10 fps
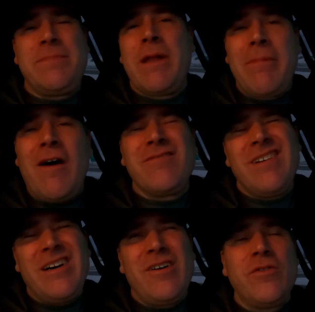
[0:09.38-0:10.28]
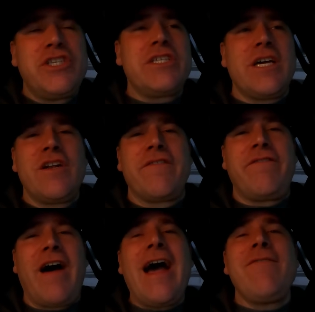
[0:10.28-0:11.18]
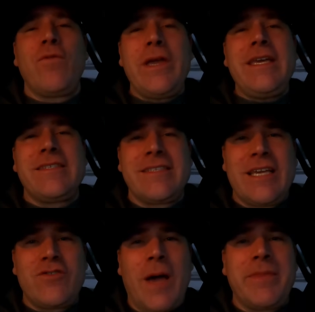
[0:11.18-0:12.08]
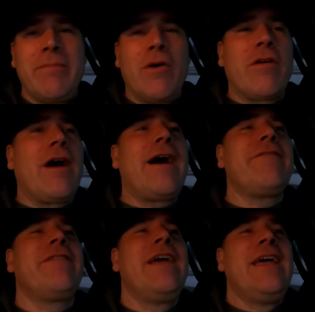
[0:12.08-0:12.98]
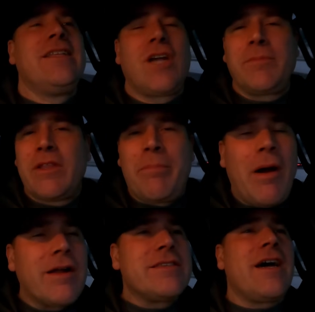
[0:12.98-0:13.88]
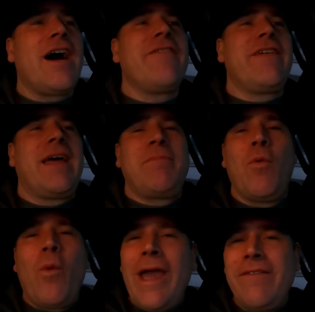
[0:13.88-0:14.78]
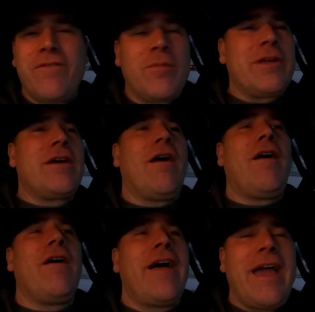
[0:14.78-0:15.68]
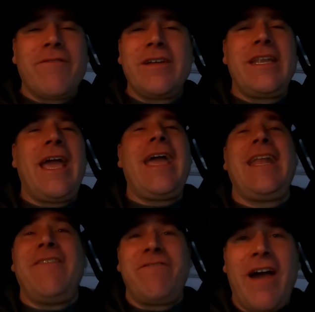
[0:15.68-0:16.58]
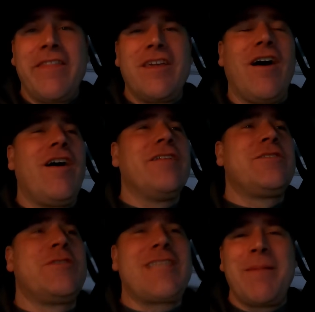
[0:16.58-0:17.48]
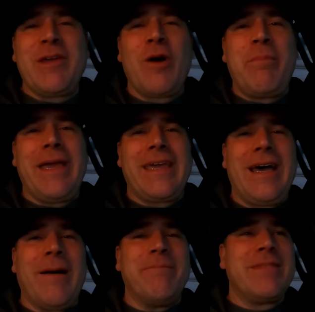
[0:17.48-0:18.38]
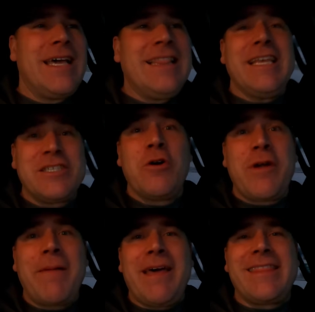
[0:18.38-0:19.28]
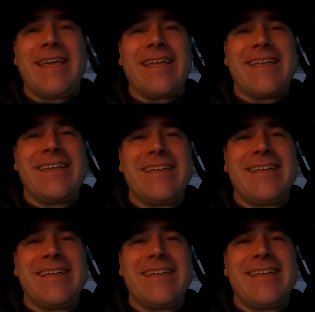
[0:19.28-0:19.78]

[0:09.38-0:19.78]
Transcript: It's been about, just under 5 weeks since I dropped the motor off, dropped all the parts off, and I've been waiting for him to call every day, and he finally called, so it's time to go pick it up. Let's go grab that thing.